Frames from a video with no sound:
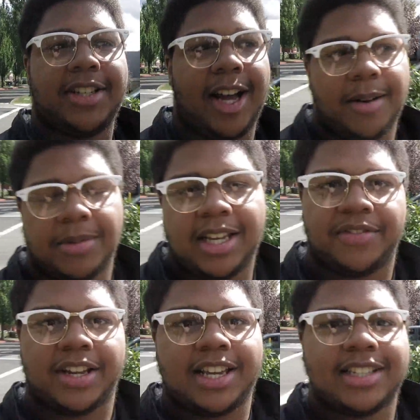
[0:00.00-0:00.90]
how I'm
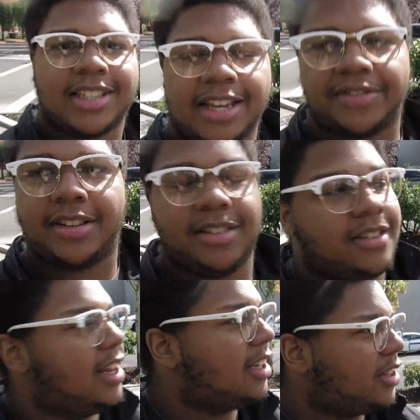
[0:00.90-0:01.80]
leaving, he's leaving.
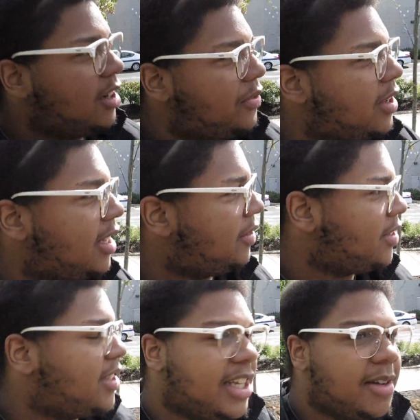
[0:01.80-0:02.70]
Not sure if you can even
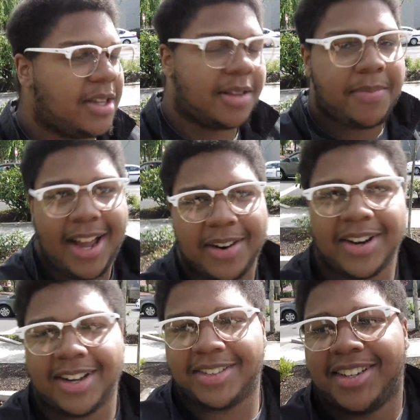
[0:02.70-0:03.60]
see him in the
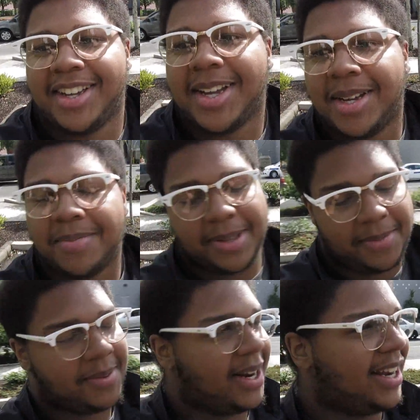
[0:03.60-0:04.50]
background, but the
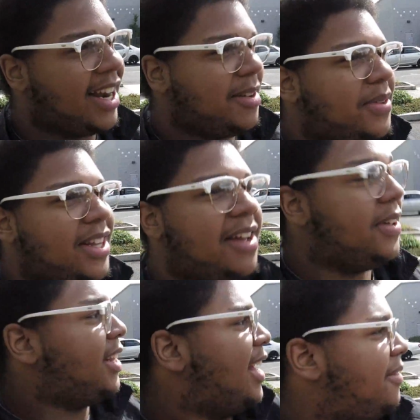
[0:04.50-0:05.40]
moment I got up and left,
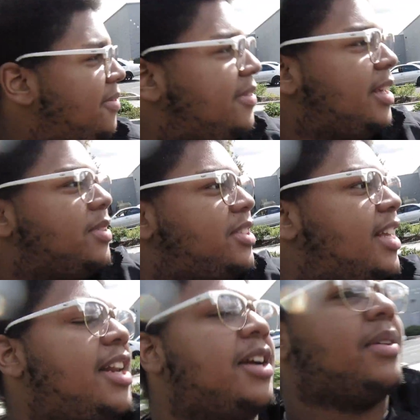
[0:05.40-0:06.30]
he left. He was
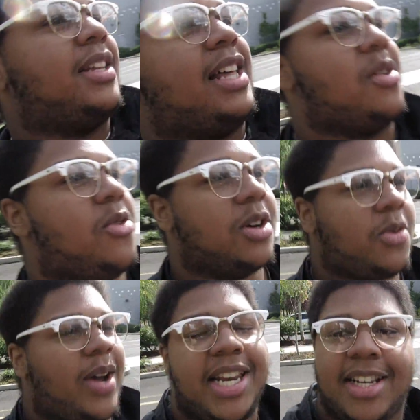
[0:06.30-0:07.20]
standing around that corner
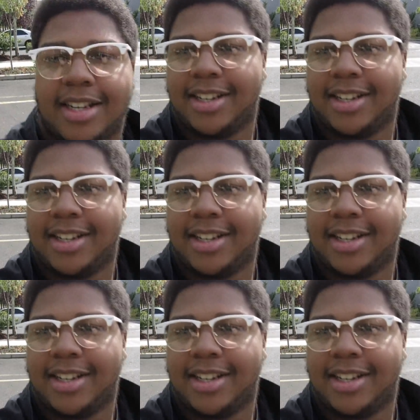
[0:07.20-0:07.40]
waiting.